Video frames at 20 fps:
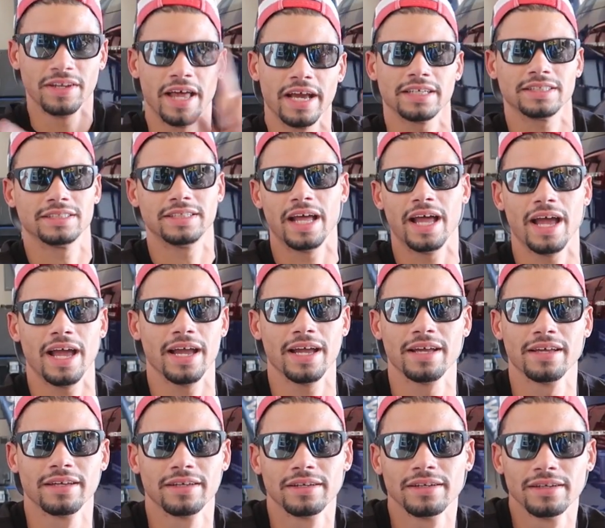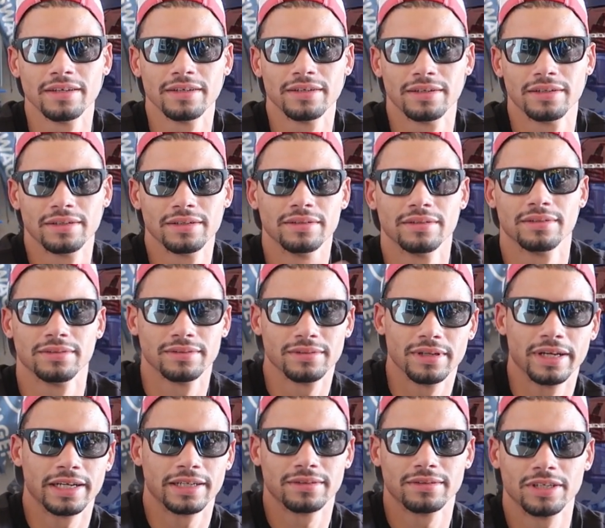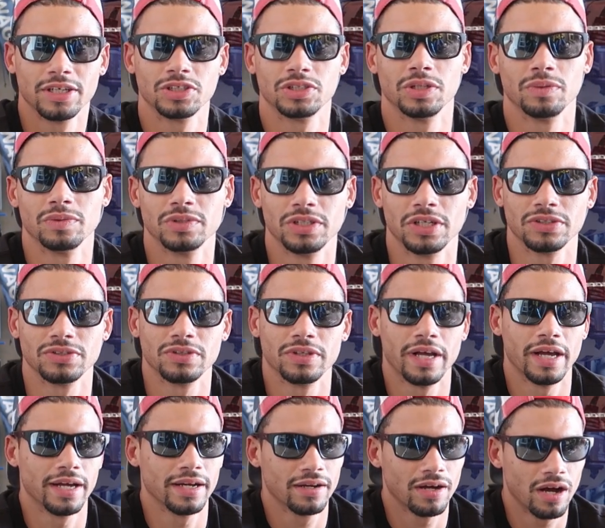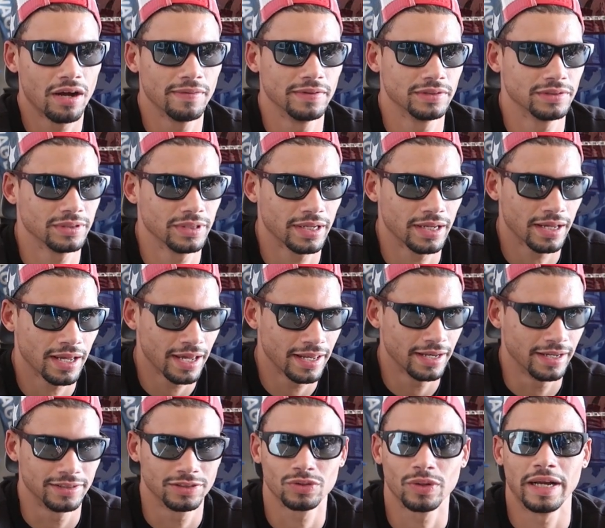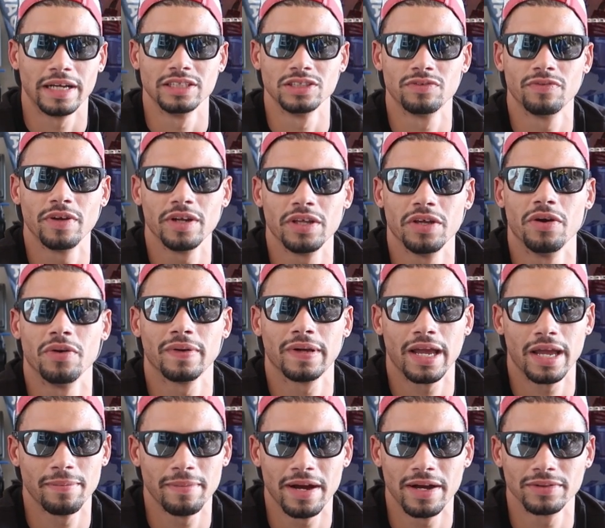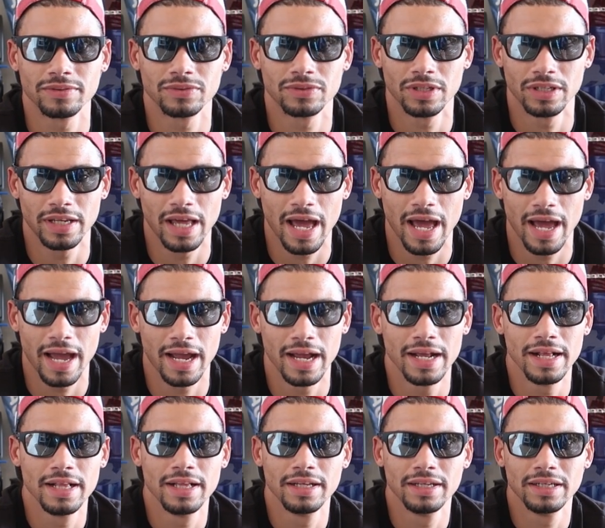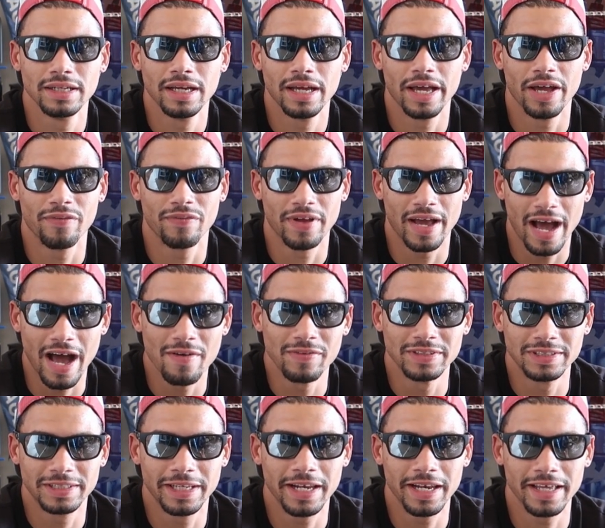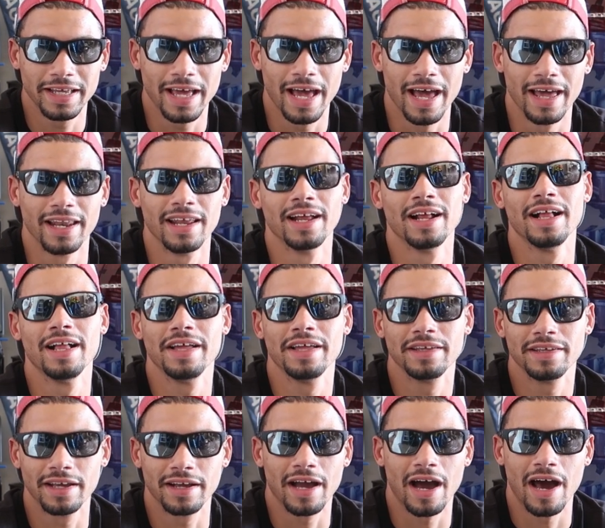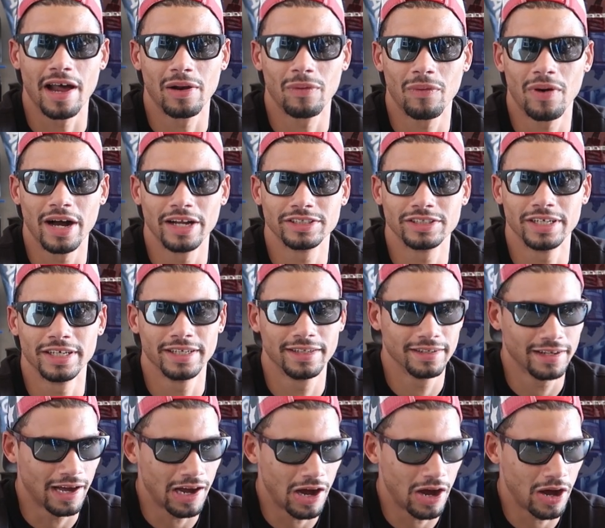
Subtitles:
the next day. Like, that shit was yesterday, obviously. And the trans video came out today. If you haven't seen it yet, you gotta watch it.